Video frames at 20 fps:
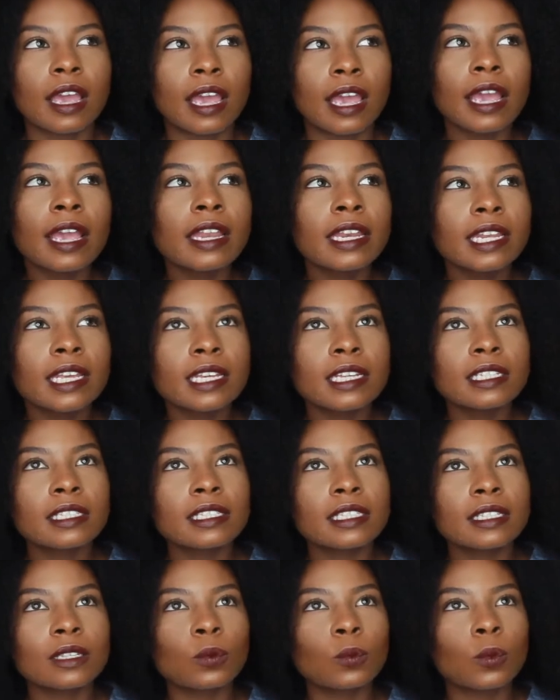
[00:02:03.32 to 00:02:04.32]

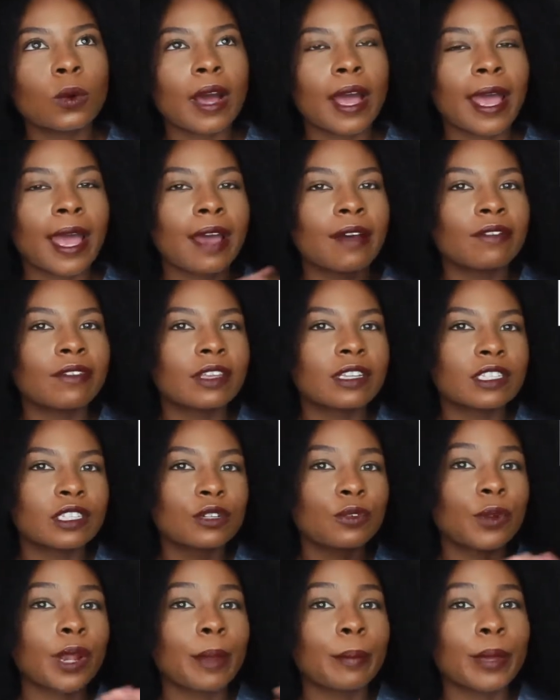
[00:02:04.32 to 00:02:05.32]
Andes will have the
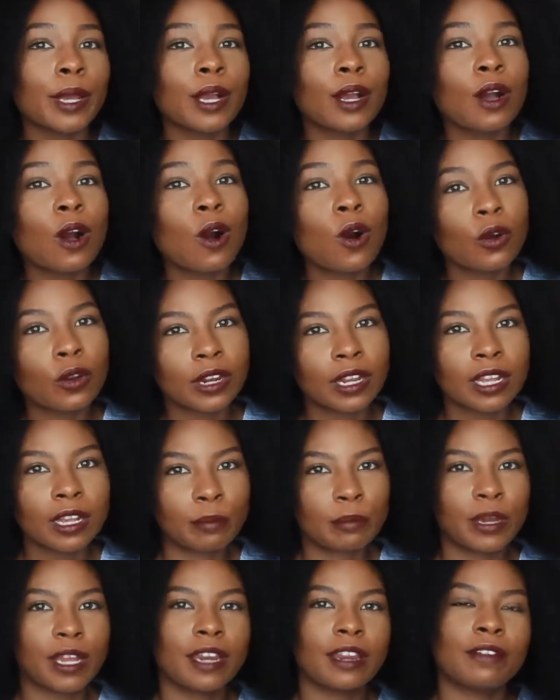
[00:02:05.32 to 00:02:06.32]
ceramic coating,
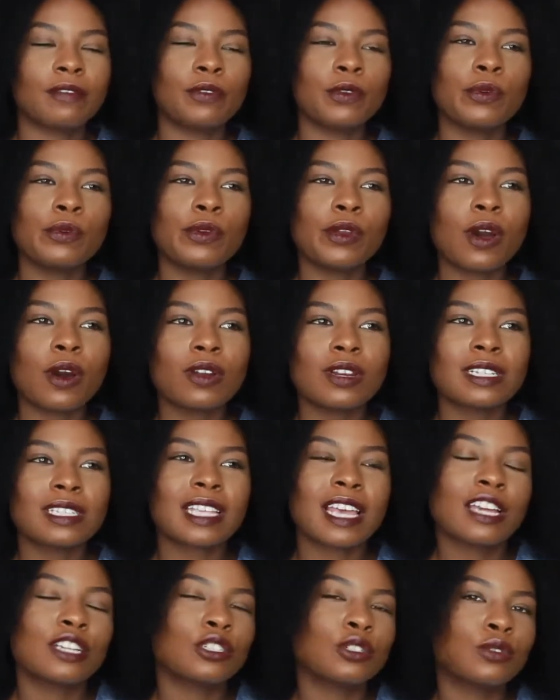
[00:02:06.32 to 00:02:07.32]
but if you
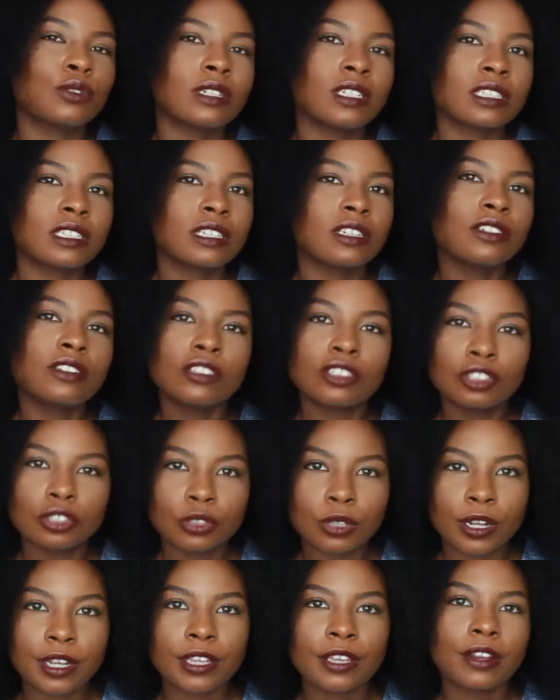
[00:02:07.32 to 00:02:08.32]
notice, as you continue to
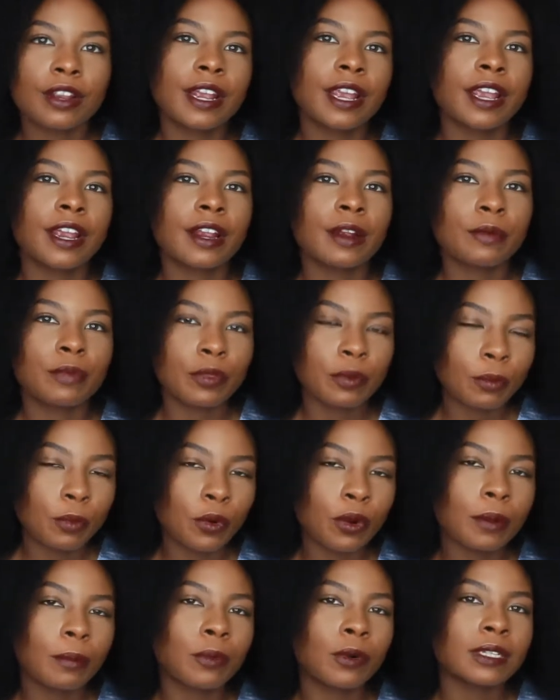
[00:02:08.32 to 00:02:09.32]
straighten your hair, the
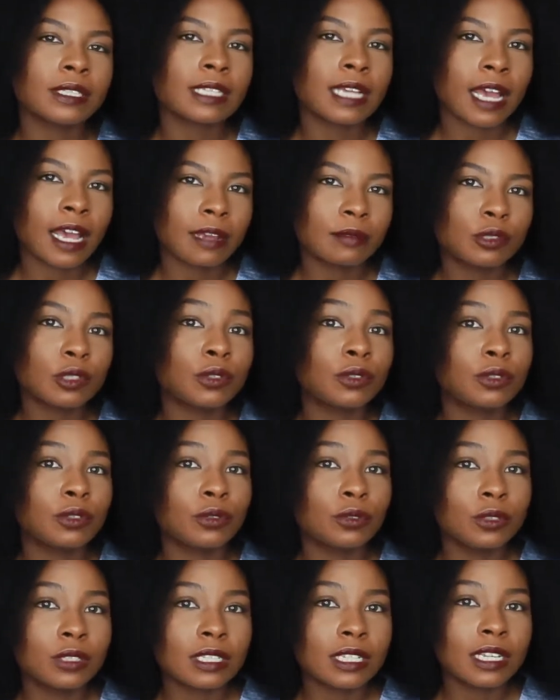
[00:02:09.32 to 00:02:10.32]
more and more times
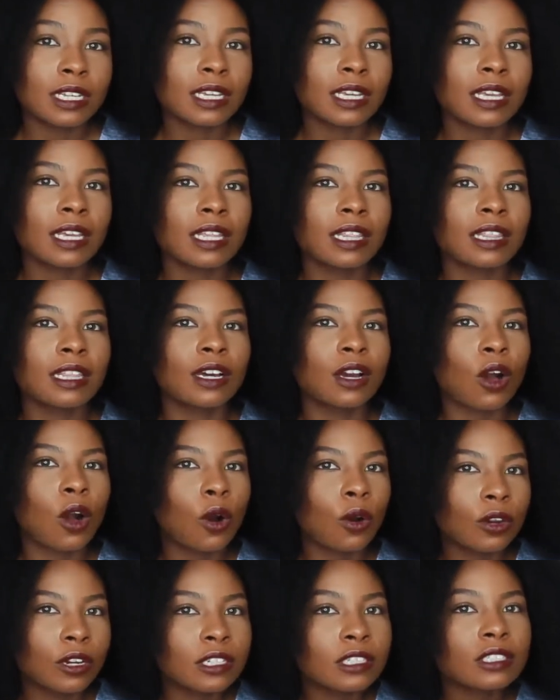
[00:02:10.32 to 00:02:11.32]
you use it, the
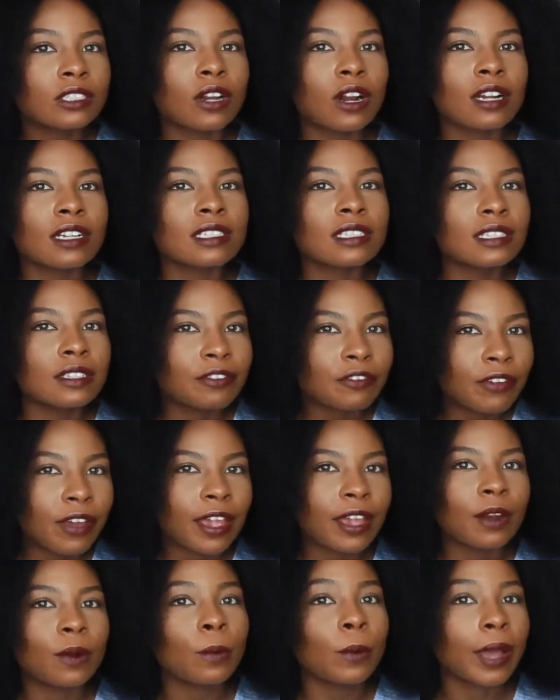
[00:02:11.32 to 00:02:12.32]
coating starts to
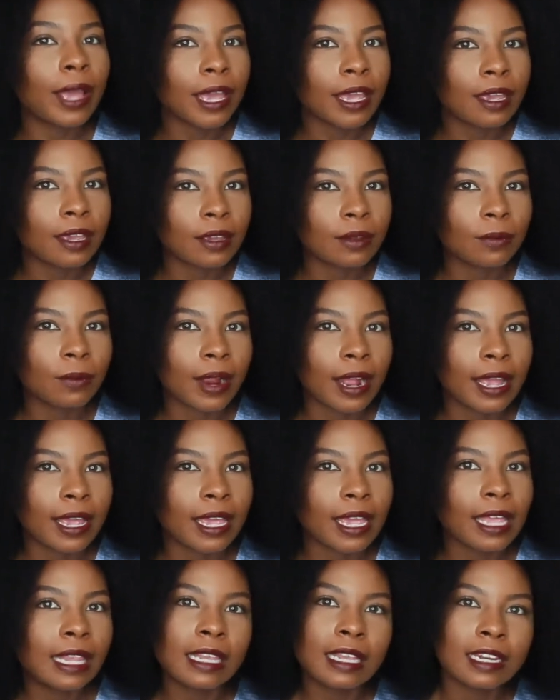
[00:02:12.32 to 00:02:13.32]
fade away,
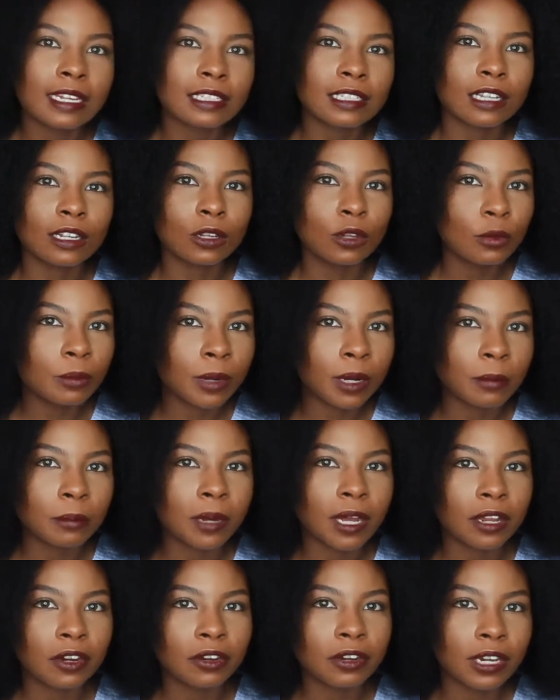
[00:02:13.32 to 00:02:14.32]
right? And then it's aluminum
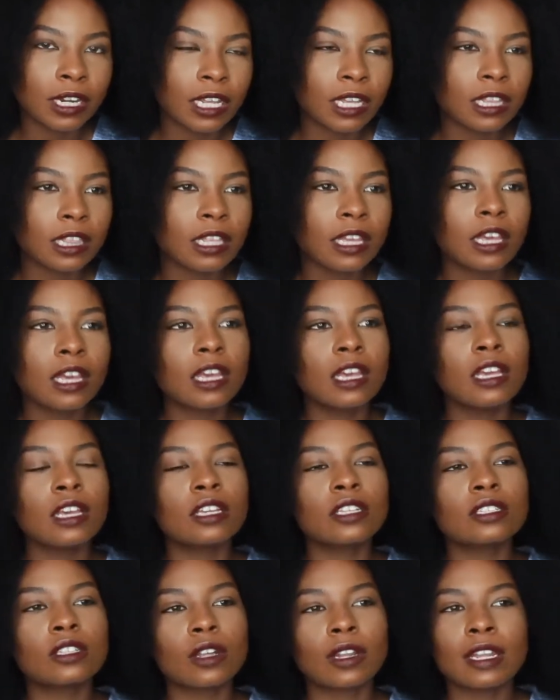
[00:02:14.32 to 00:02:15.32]
underneath.
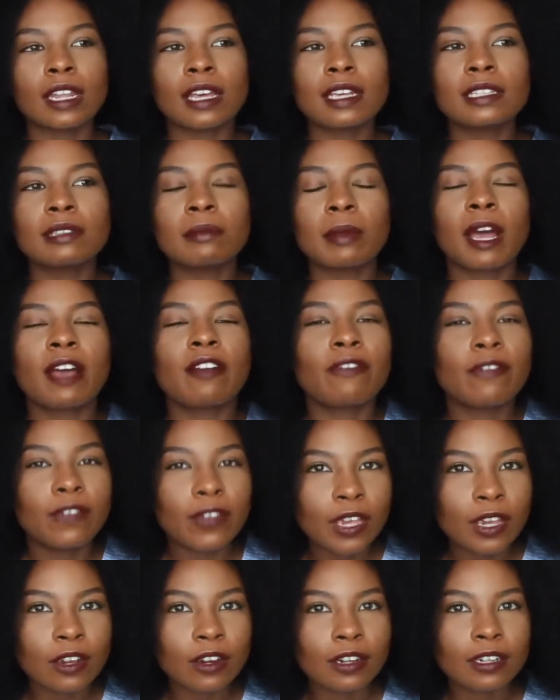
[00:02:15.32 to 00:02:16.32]
So that's my
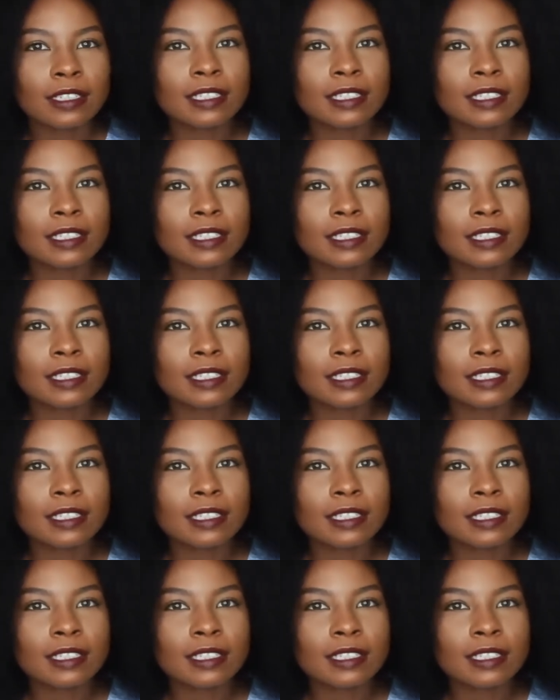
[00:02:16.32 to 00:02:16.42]
fear.